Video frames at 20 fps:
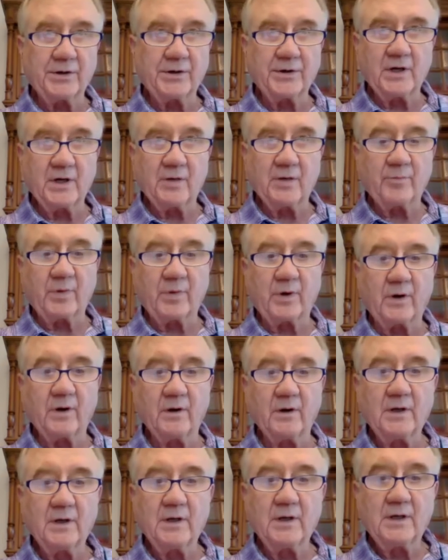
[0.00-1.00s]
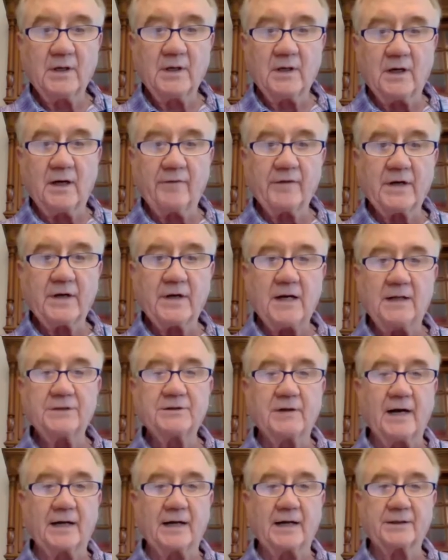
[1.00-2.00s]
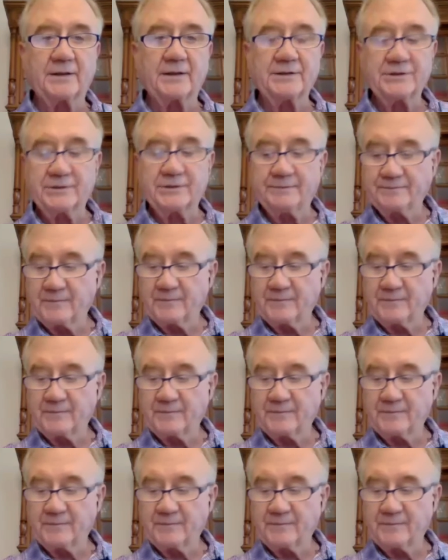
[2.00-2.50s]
number of the contractors.